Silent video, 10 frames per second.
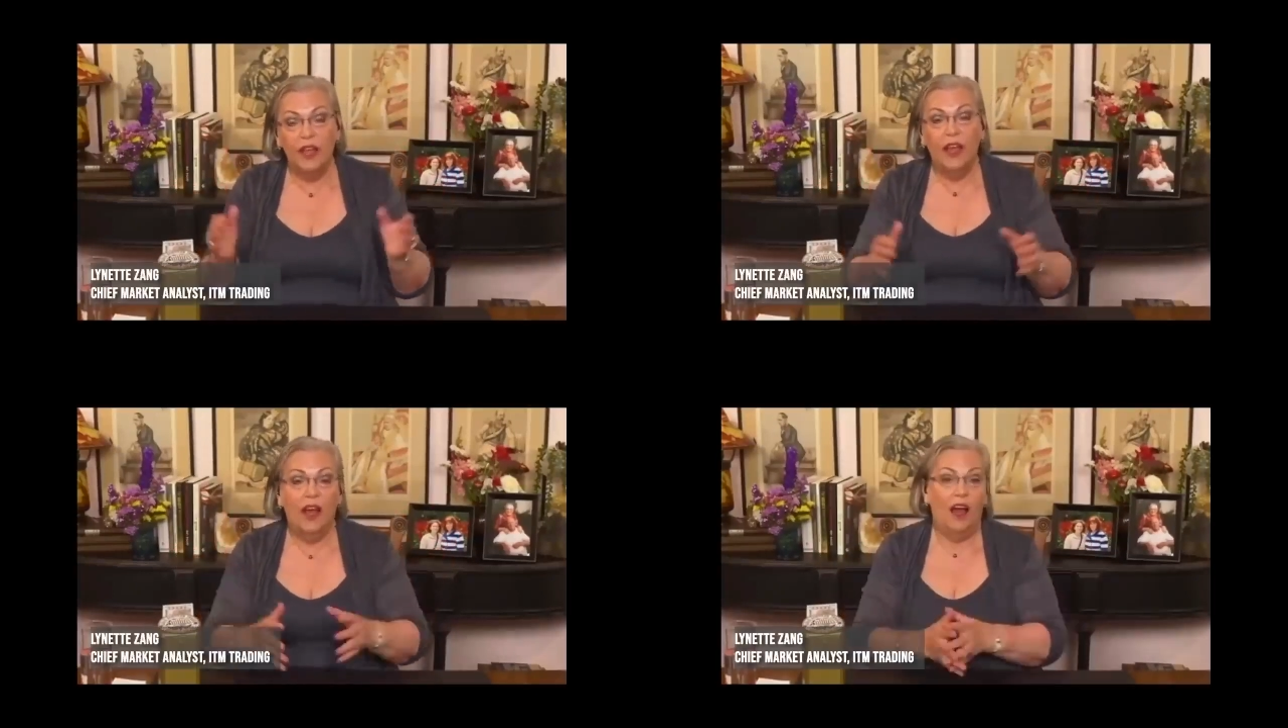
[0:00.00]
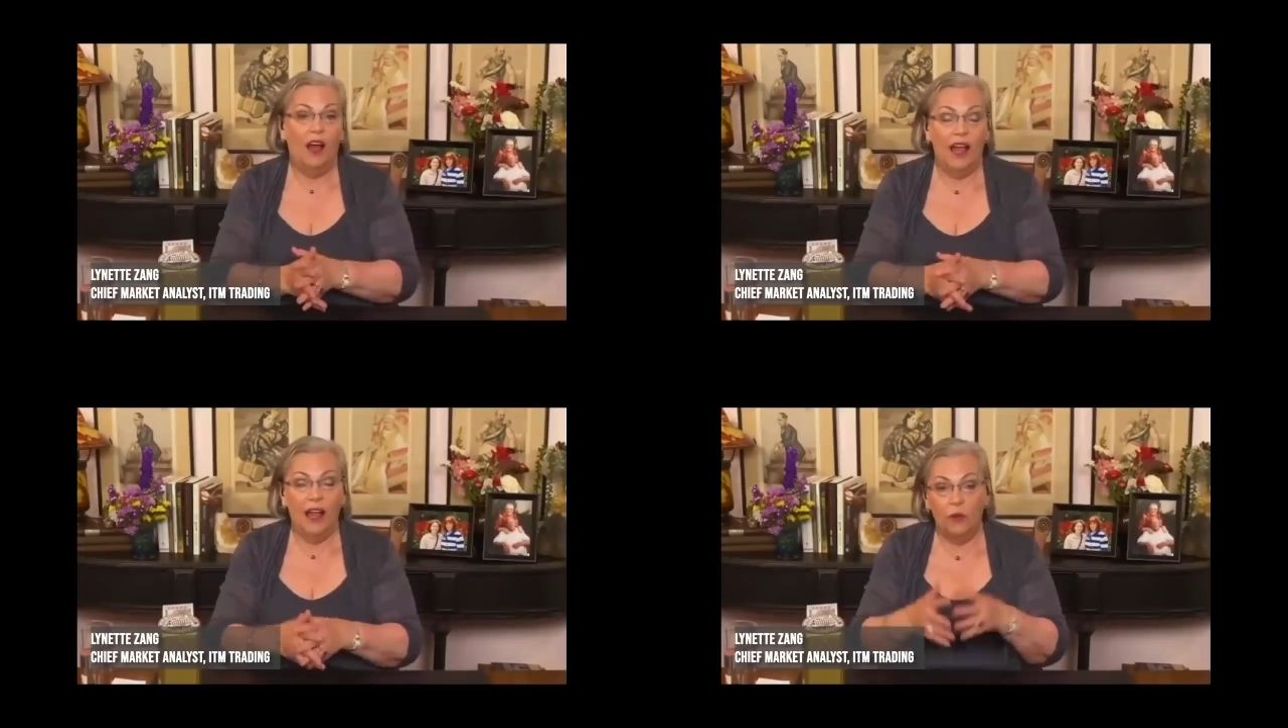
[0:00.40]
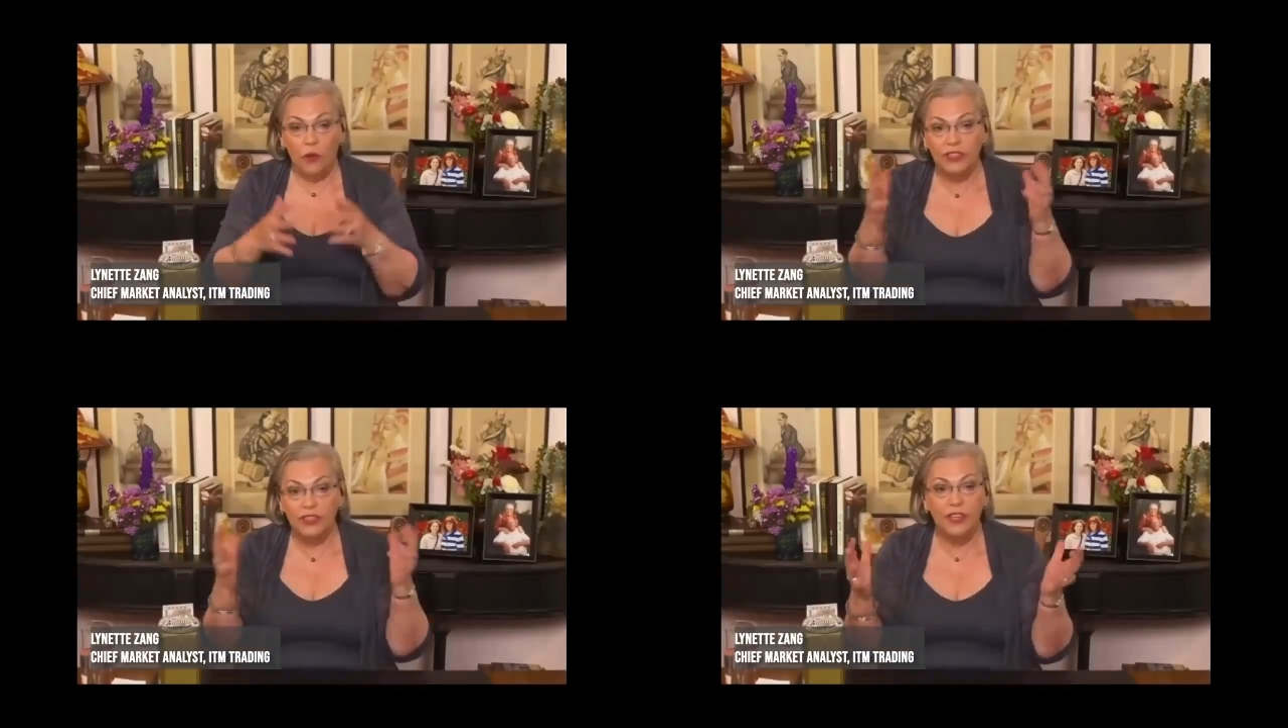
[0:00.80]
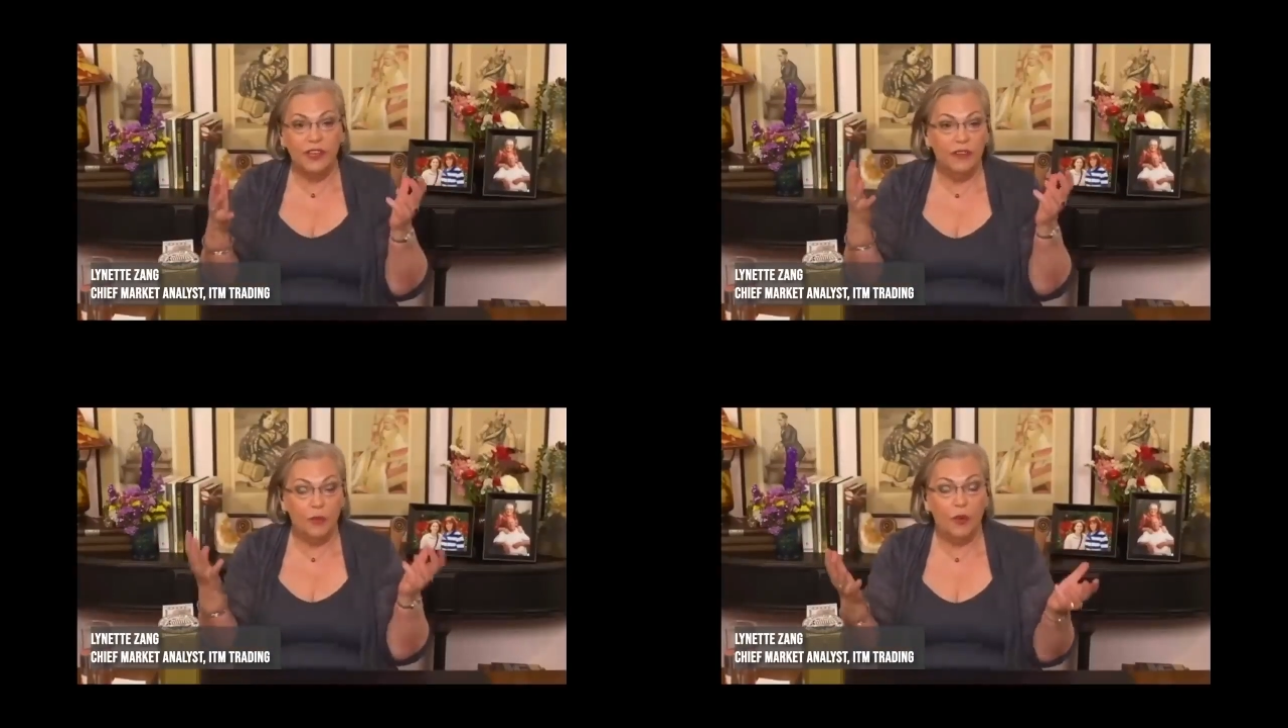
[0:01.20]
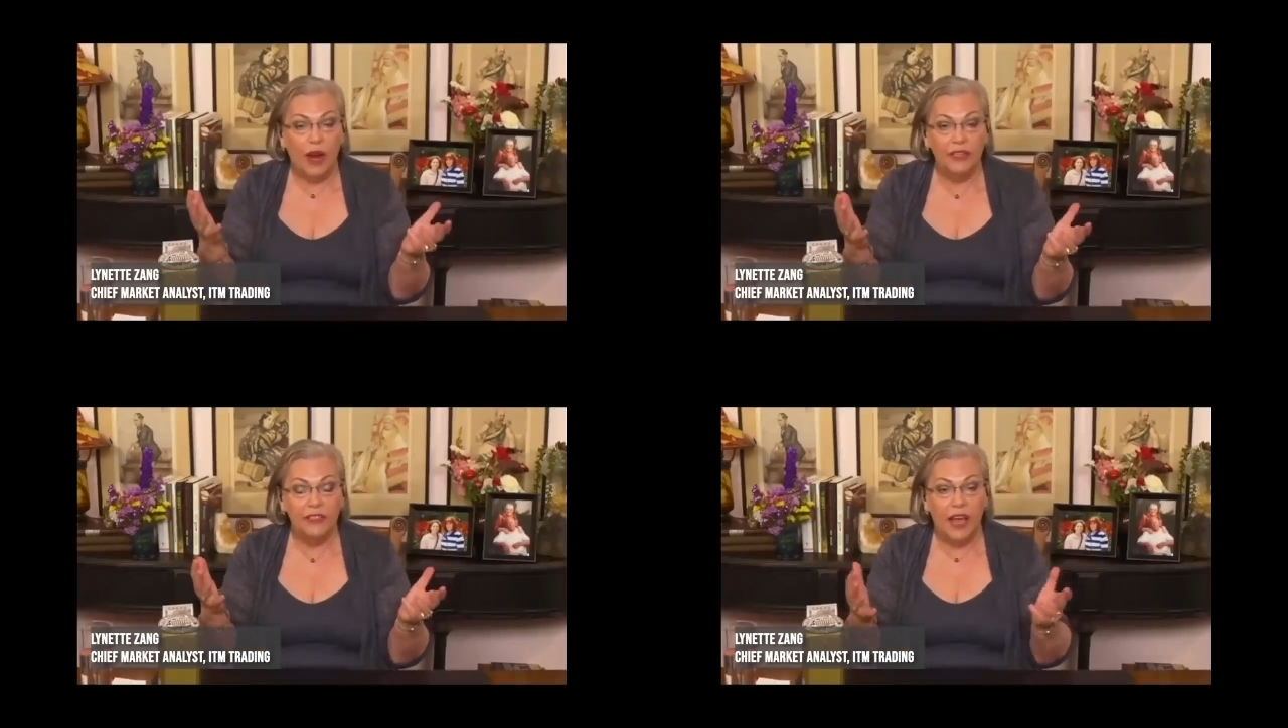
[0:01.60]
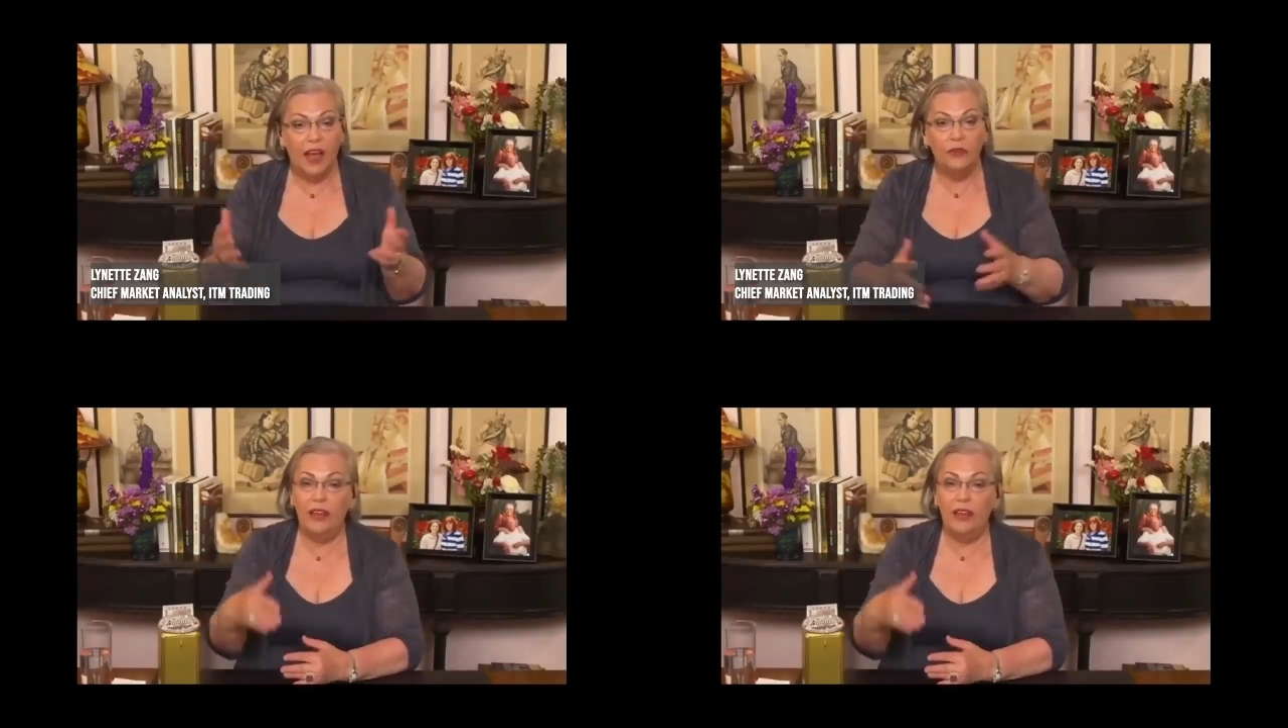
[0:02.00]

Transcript: and we're seeing the breakdown.